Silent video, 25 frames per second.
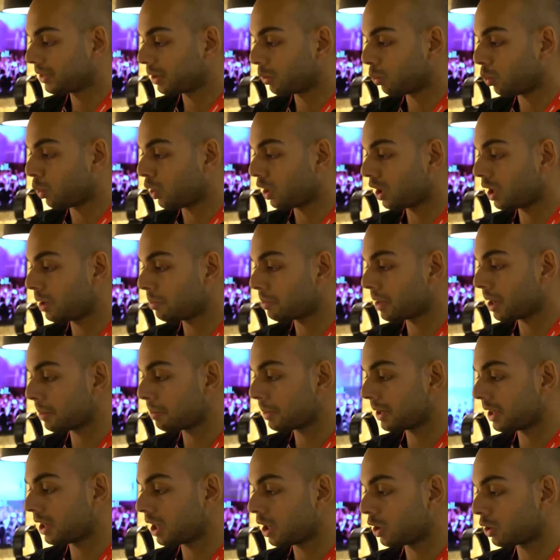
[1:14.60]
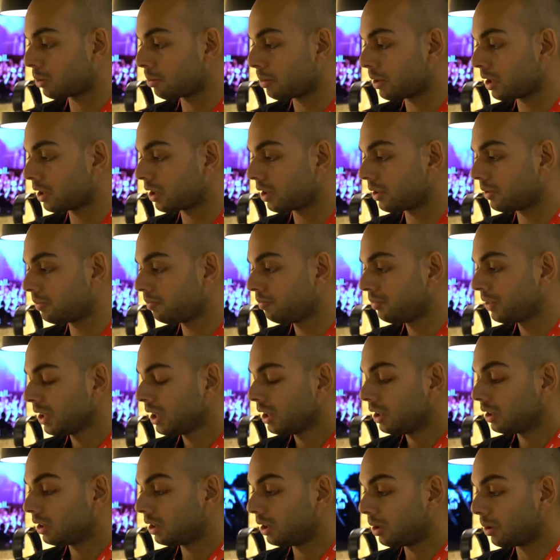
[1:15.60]
the volume up and down button,
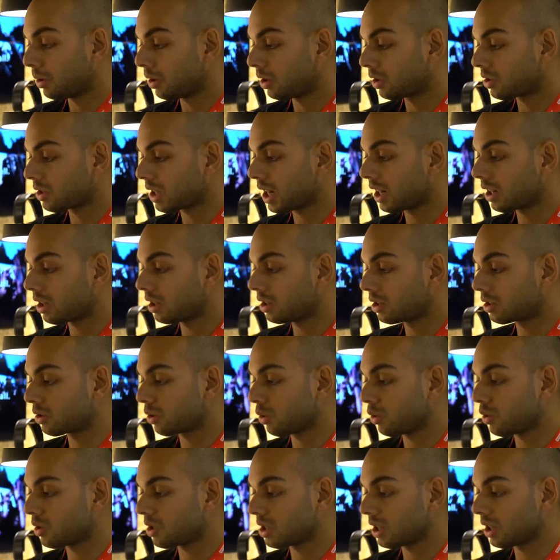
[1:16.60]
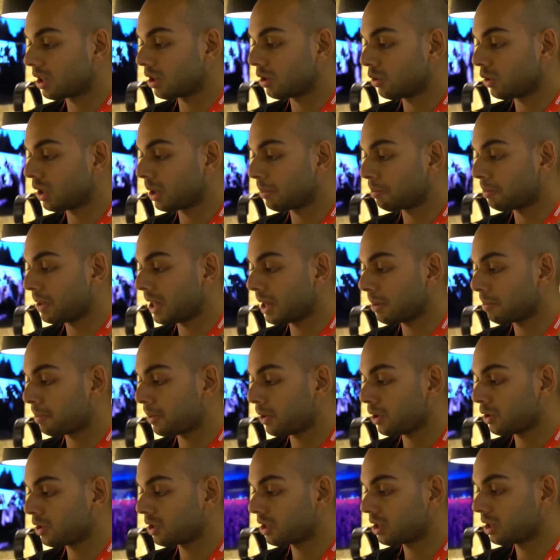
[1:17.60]
the track controls including play,
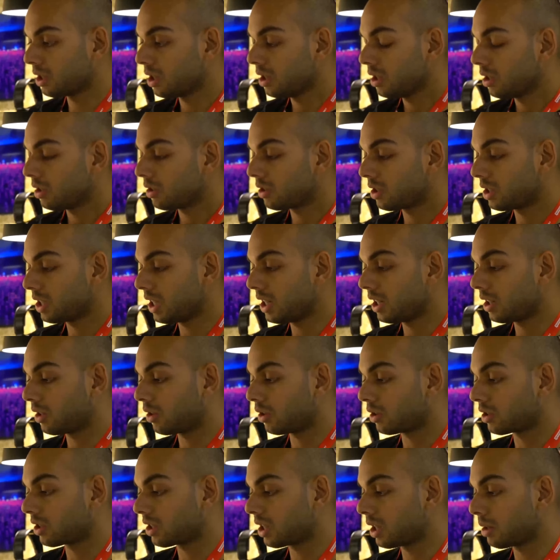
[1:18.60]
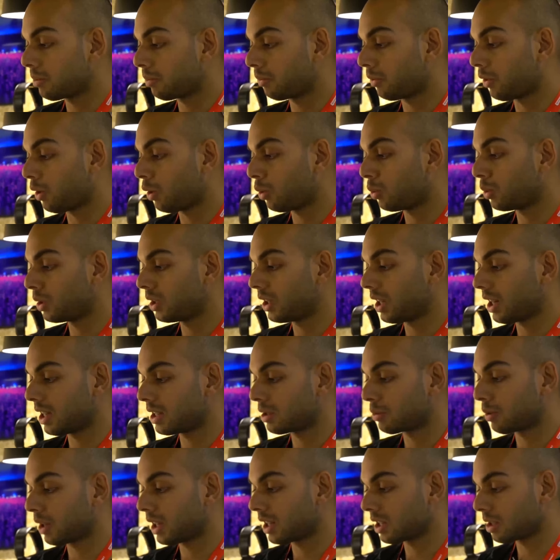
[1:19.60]
pause, seek or skip, forward as
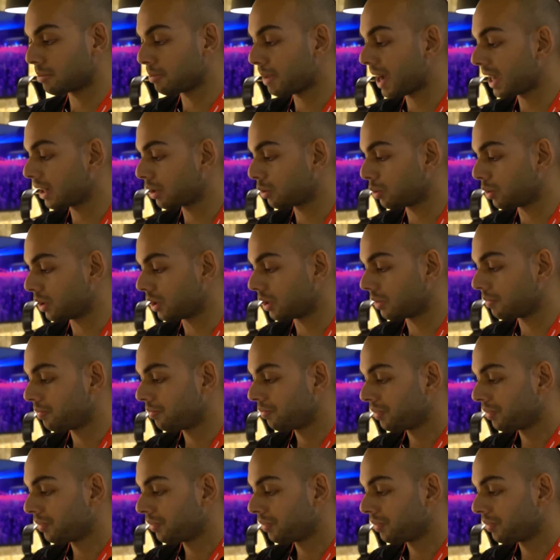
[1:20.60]
well as backward.